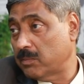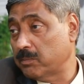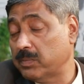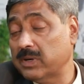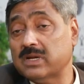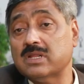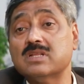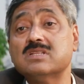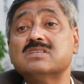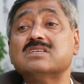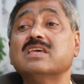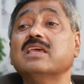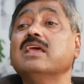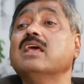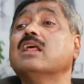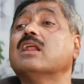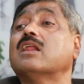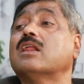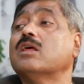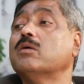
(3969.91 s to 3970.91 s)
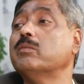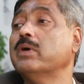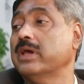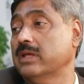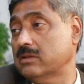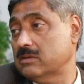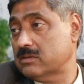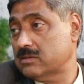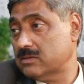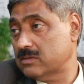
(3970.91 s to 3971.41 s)
competency
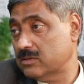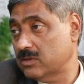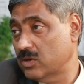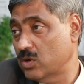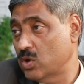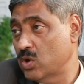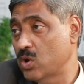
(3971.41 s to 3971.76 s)
remains.